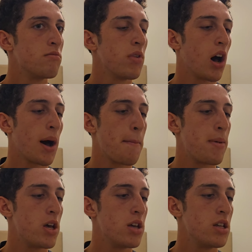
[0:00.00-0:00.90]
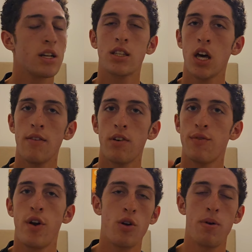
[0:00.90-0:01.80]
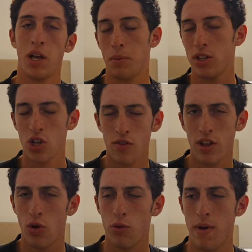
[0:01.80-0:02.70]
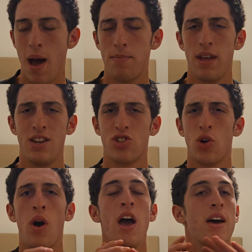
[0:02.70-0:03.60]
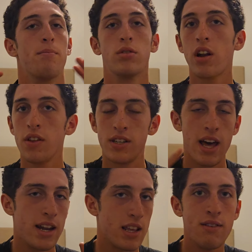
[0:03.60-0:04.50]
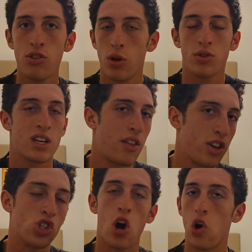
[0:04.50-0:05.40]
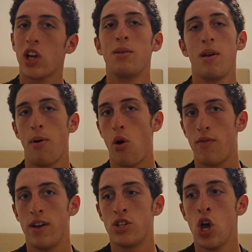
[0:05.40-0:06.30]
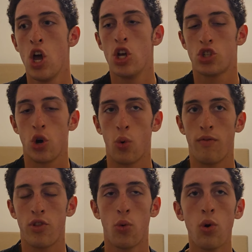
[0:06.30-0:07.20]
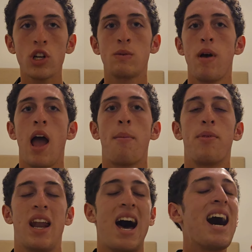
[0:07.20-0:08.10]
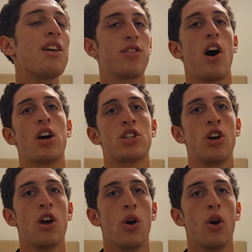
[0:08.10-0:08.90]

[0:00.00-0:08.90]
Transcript: That's kind of unfair to pick because it's already an old map. And so Blood of the Dead, even those kind of things aren't going to be a part of it. So for the worst map that I thought